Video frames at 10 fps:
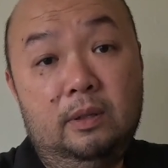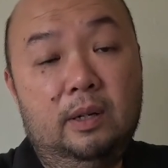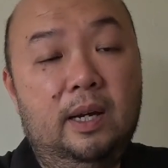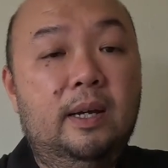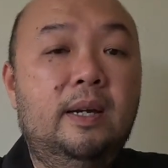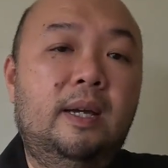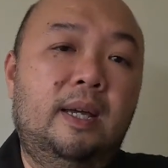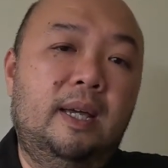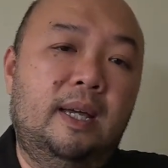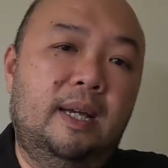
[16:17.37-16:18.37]
Okay,
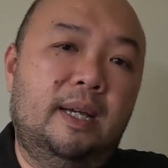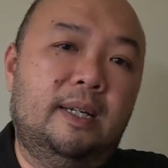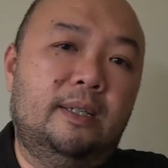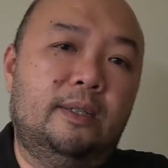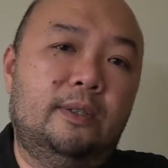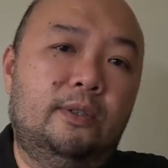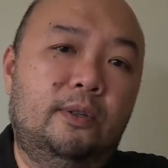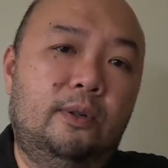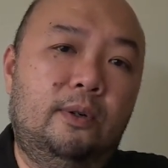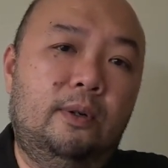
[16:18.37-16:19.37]

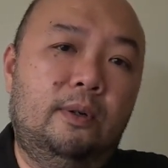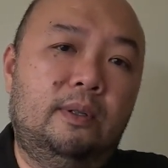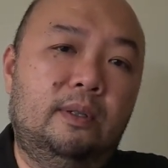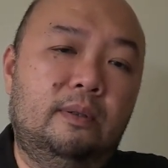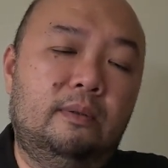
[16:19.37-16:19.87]
so